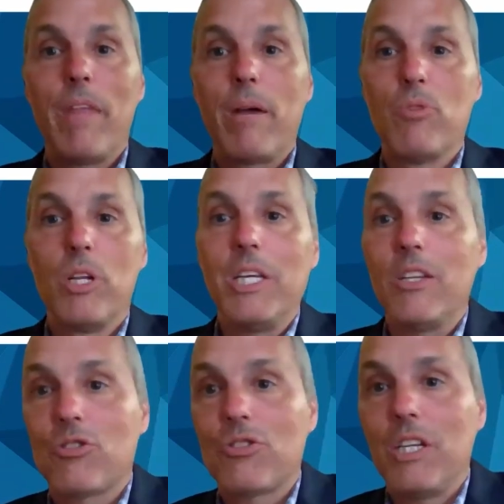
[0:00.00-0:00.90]
I'm really
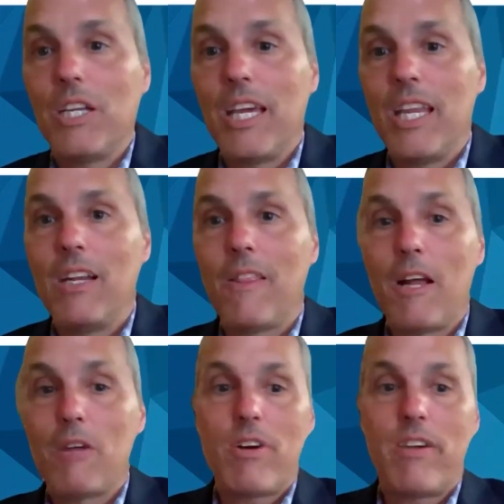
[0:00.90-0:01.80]
interested in getting into
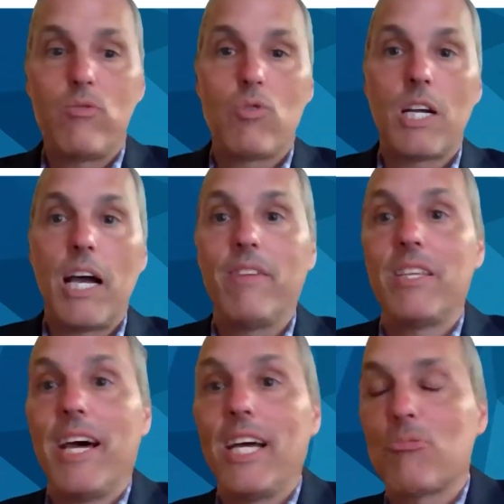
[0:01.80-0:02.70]
nonprofit work. I've
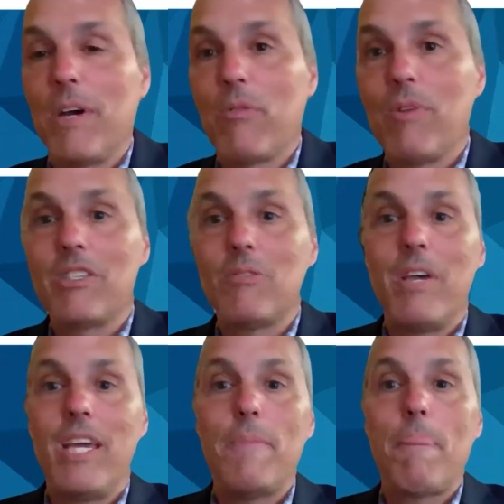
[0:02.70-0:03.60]
attached my
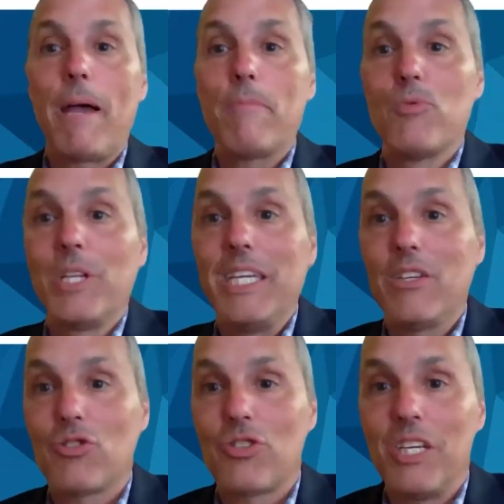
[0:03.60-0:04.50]
resume. I'm really
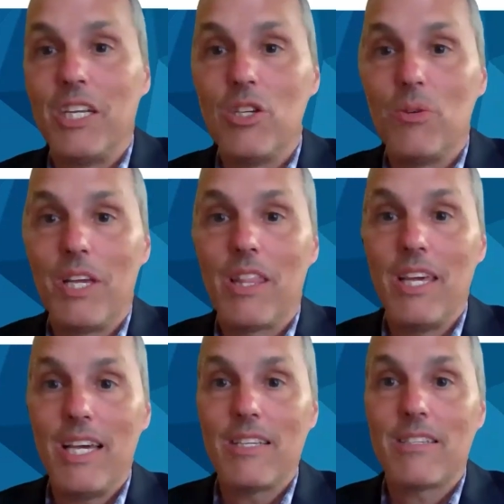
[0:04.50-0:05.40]
interested in doing
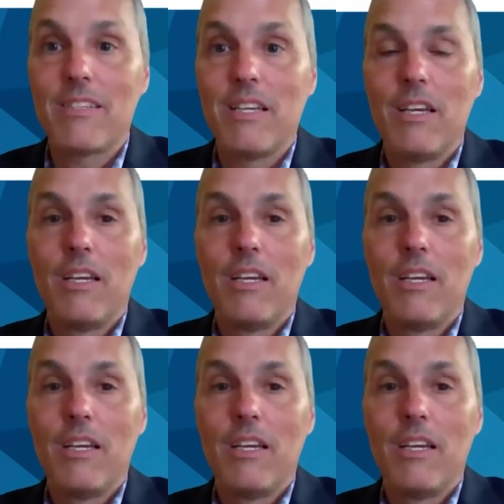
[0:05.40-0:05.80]
this.